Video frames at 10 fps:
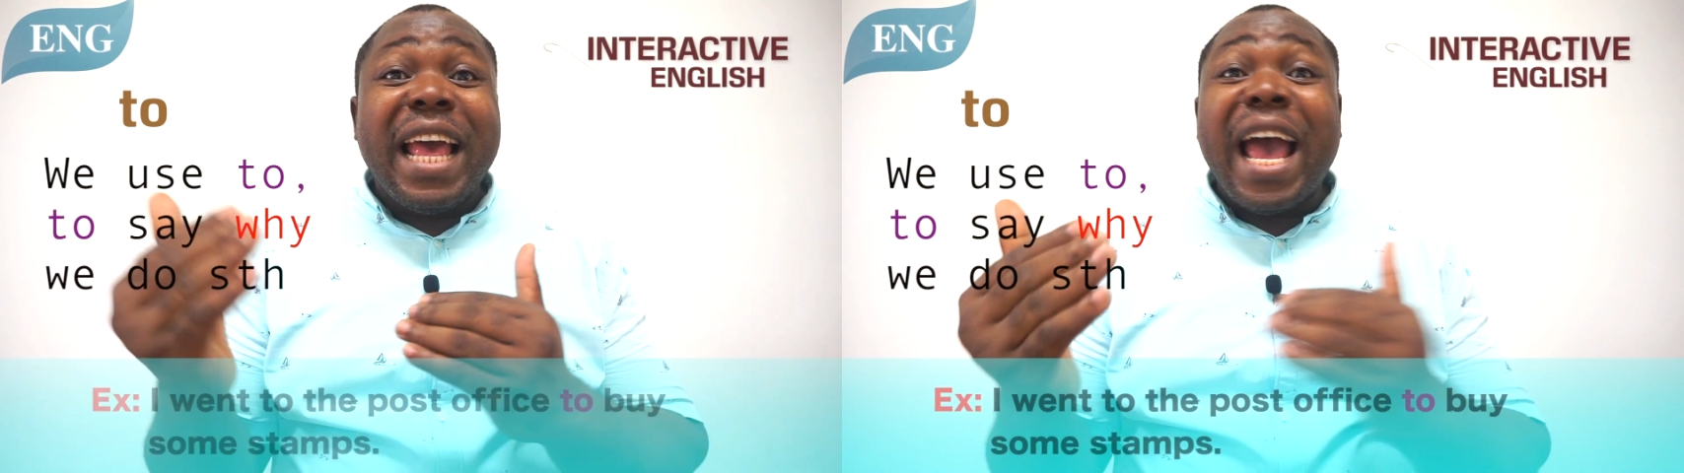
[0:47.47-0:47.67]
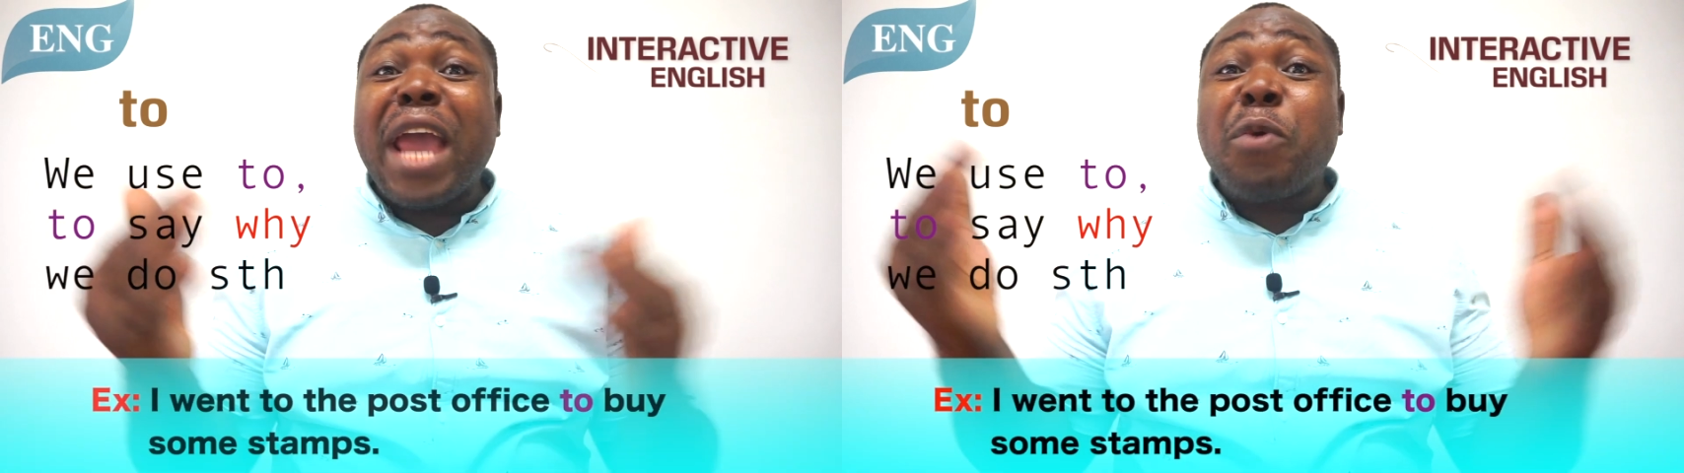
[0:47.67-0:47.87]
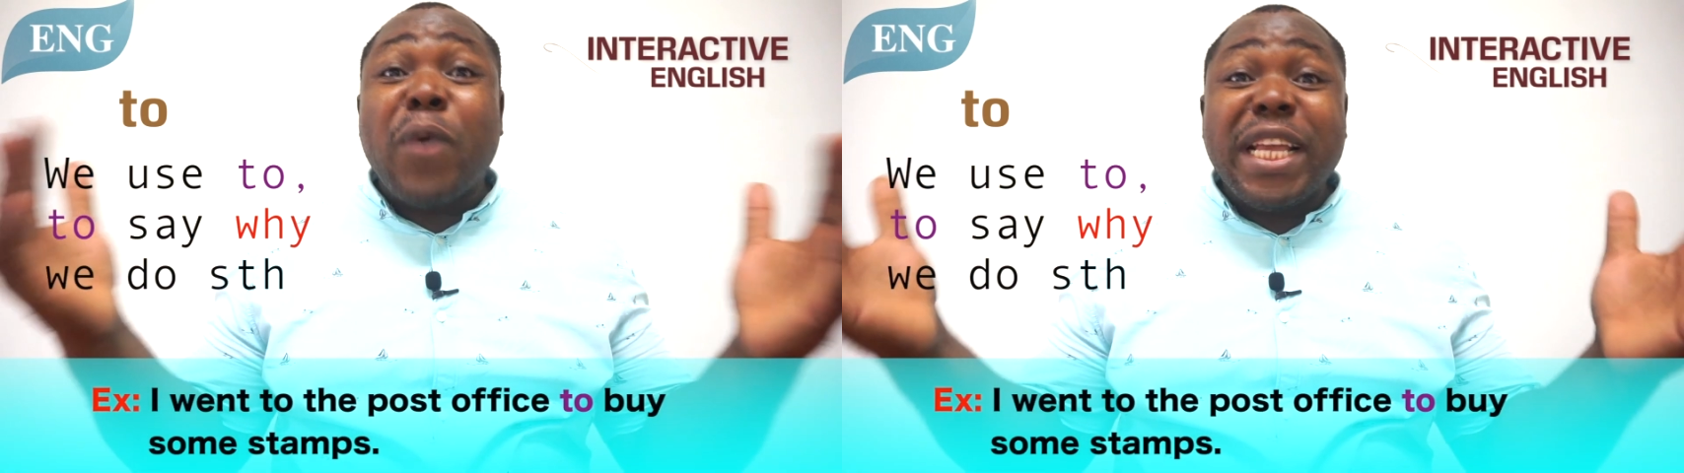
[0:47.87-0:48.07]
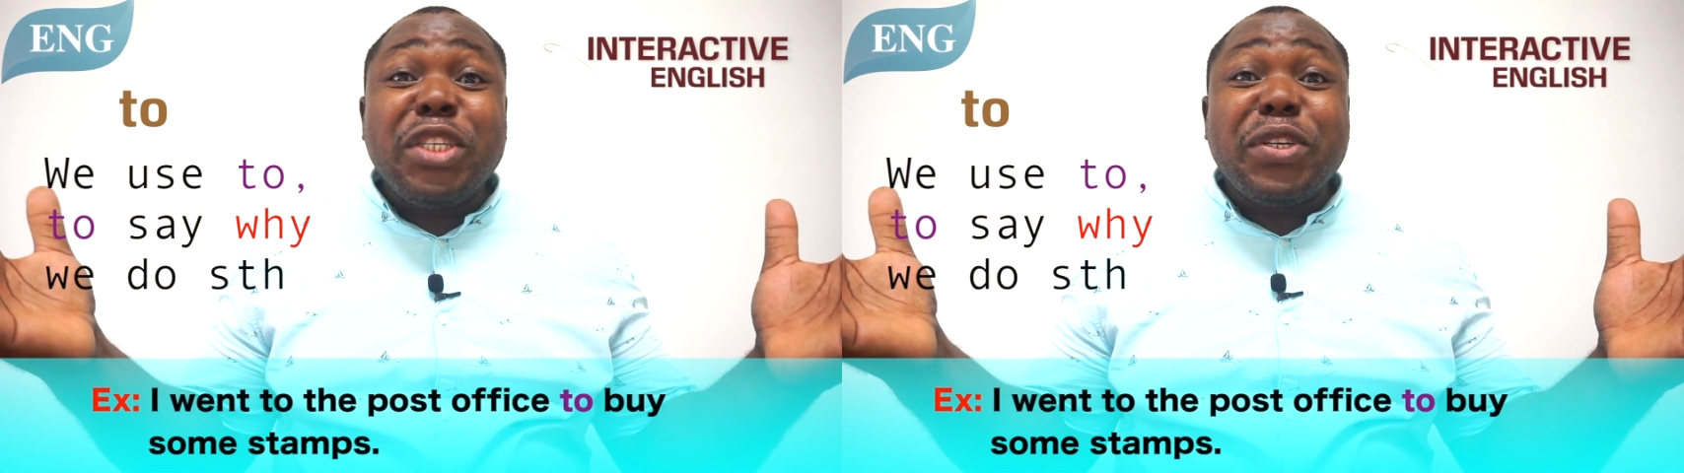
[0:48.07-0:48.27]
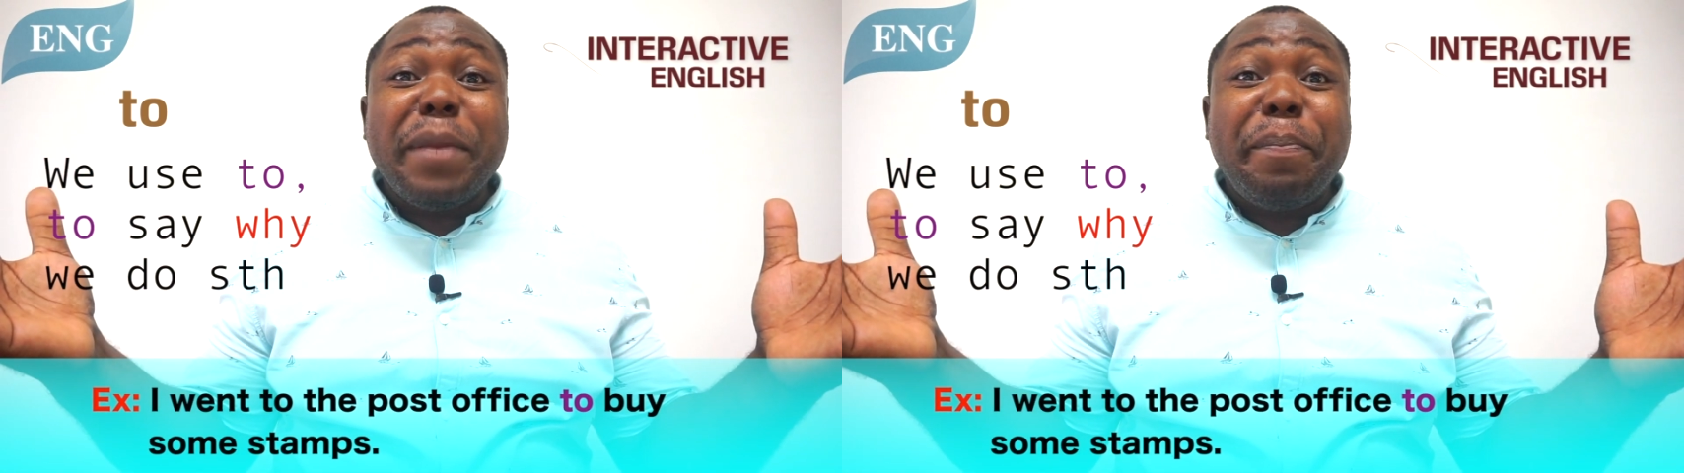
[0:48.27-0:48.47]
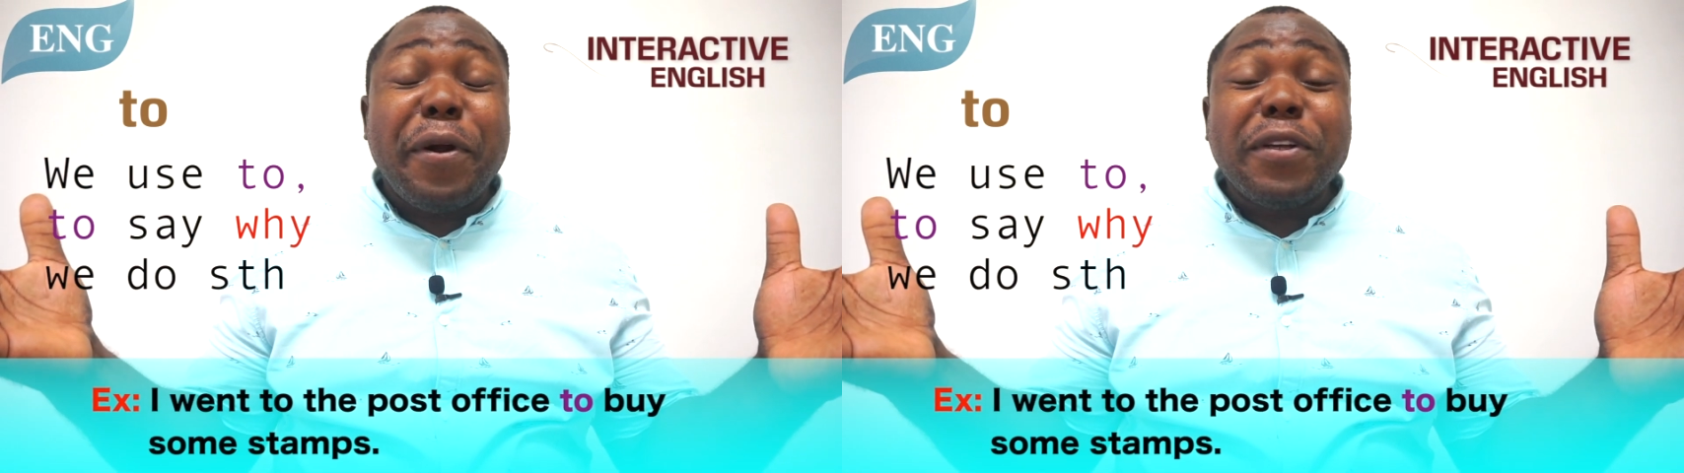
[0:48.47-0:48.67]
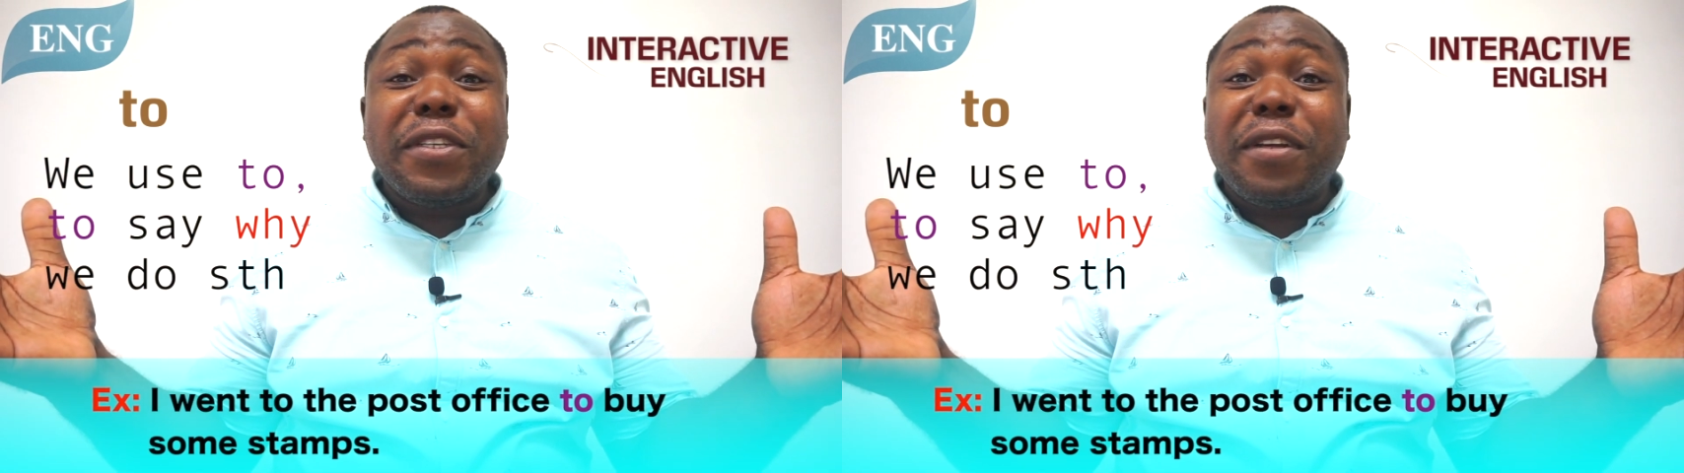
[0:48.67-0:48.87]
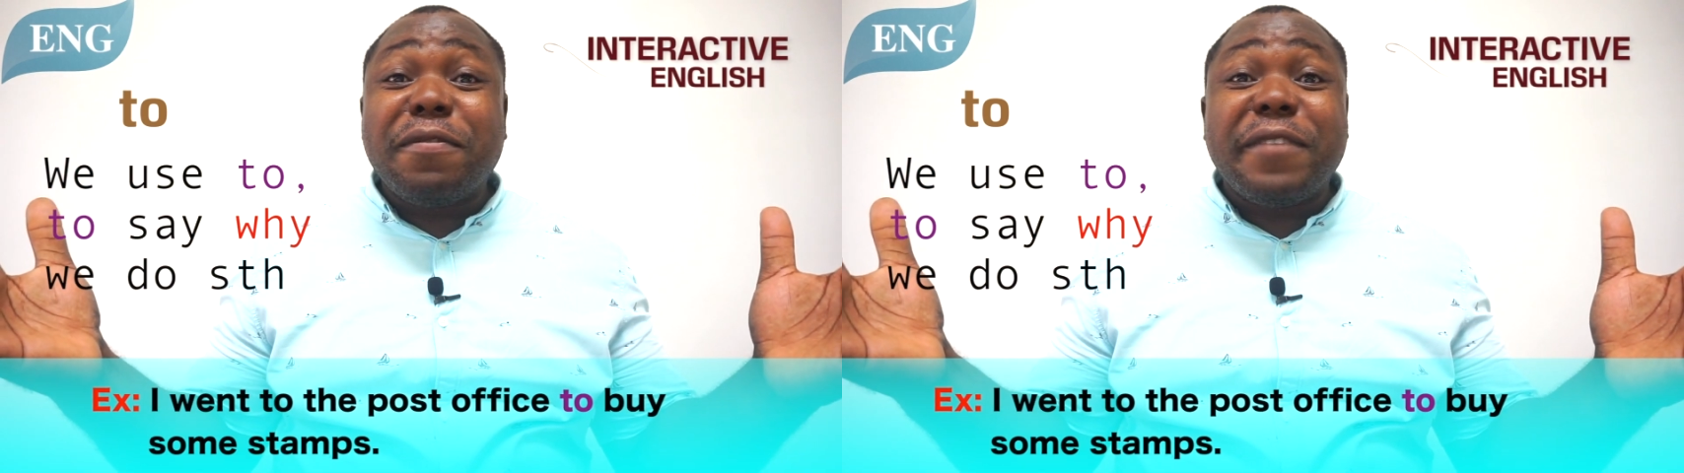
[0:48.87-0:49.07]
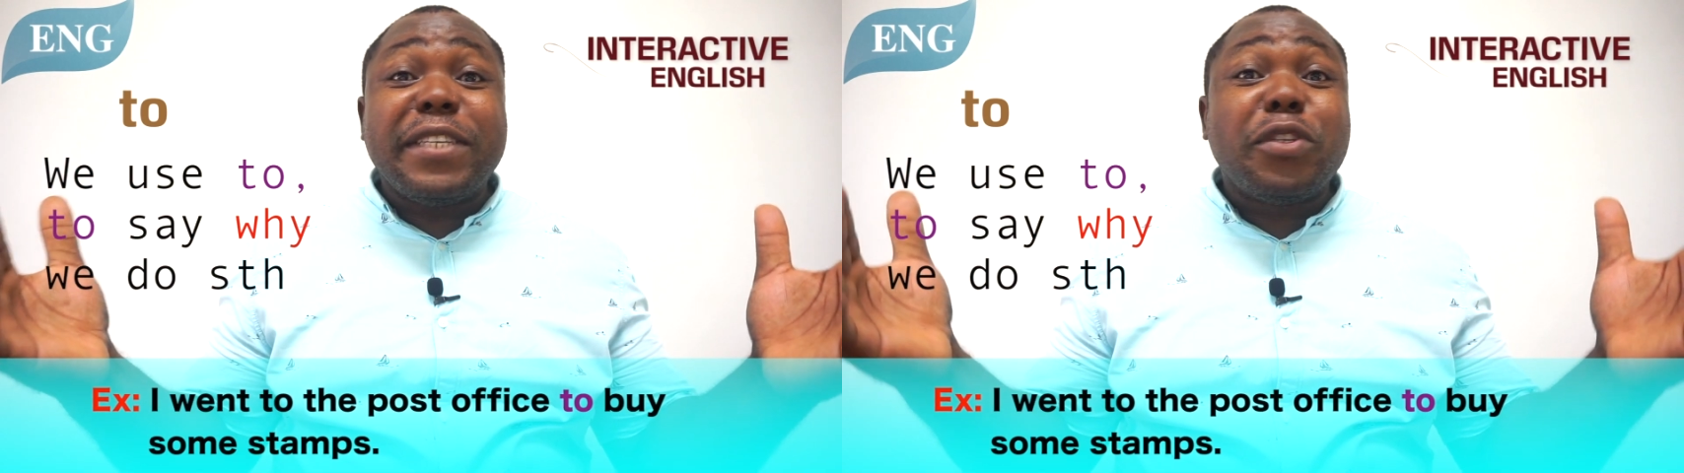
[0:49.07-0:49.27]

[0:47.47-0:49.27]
I went to the post office